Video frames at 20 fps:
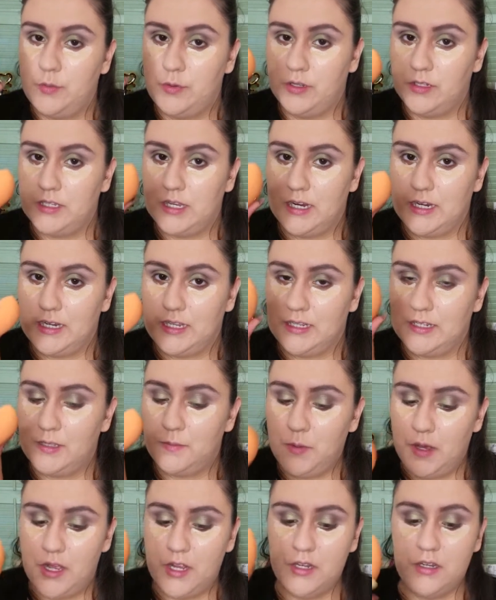Techniques
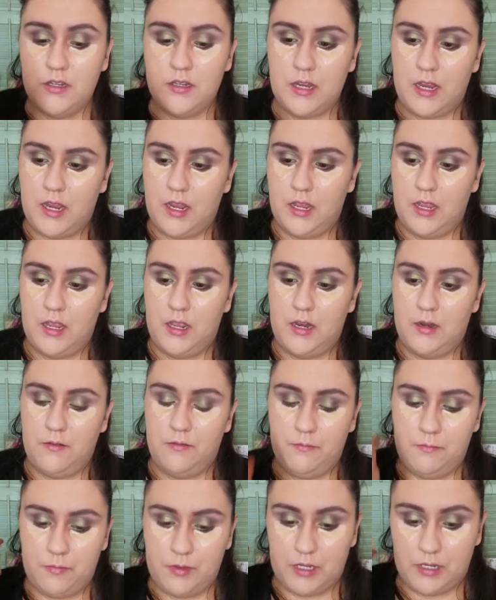sponge
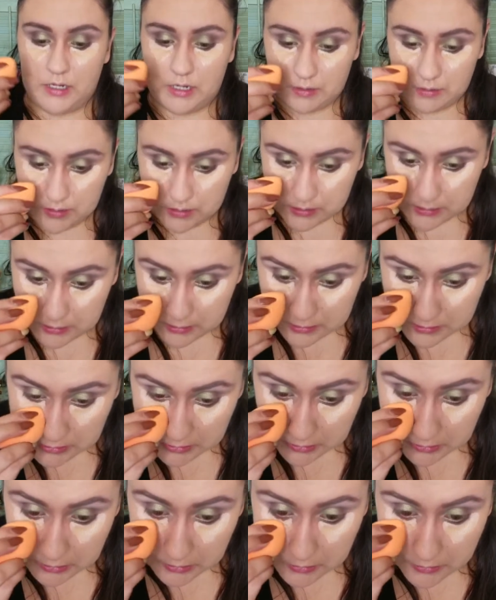and blend out this
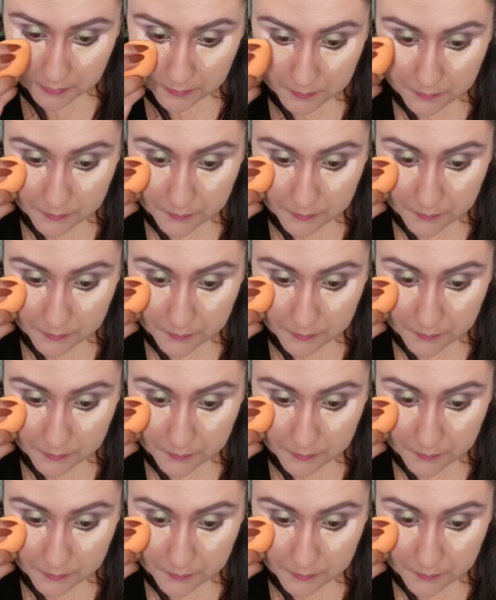concealer.